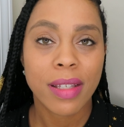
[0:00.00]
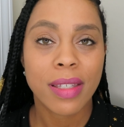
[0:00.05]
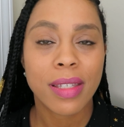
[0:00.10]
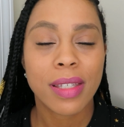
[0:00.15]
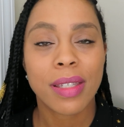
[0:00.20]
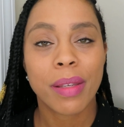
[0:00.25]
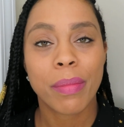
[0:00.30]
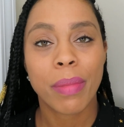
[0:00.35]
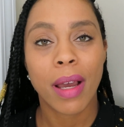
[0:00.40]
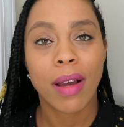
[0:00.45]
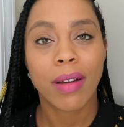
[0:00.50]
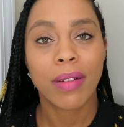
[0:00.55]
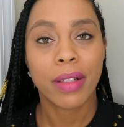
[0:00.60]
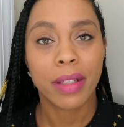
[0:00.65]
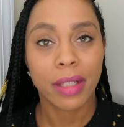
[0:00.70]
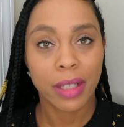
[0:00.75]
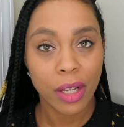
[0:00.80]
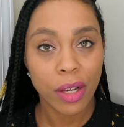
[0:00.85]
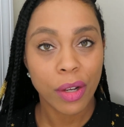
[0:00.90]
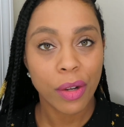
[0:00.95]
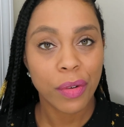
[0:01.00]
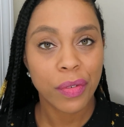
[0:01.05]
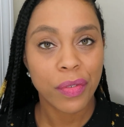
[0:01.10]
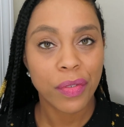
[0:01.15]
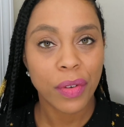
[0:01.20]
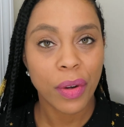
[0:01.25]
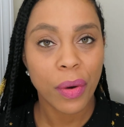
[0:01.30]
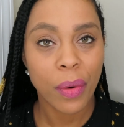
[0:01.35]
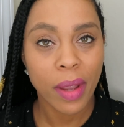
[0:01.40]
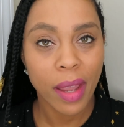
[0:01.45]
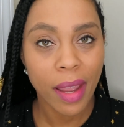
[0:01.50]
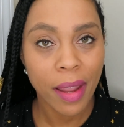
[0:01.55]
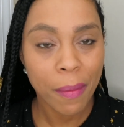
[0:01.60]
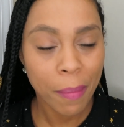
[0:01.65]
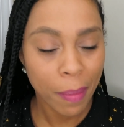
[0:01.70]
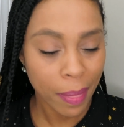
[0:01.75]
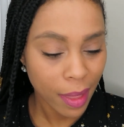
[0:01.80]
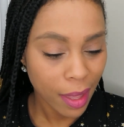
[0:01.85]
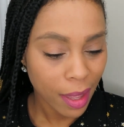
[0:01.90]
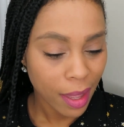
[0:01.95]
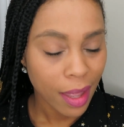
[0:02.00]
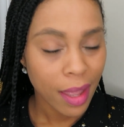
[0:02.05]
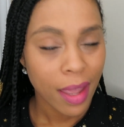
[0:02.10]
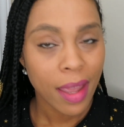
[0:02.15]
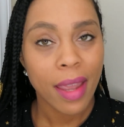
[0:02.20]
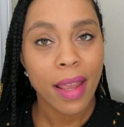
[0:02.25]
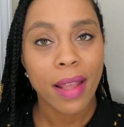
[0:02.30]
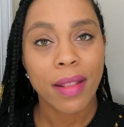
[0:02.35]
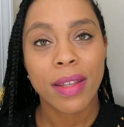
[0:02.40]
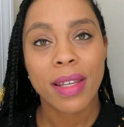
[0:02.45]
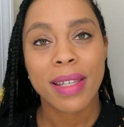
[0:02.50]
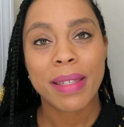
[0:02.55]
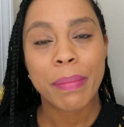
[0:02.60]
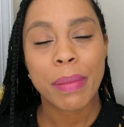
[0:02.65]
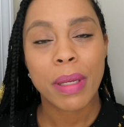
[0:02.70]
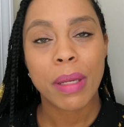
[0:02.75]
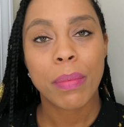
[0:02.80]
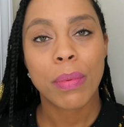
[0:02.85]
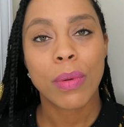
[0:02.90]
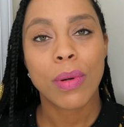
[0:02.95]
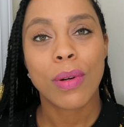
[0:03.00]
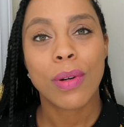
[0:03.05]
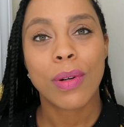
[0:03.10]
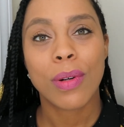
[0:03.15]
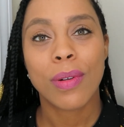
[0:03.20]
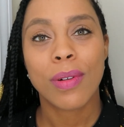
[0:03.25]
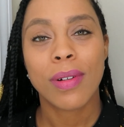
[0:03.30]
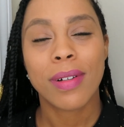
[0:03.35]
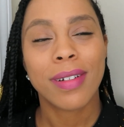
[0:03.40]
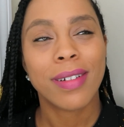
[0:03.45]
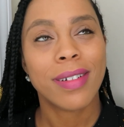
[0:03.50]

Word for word: this is about love, okay? And these people,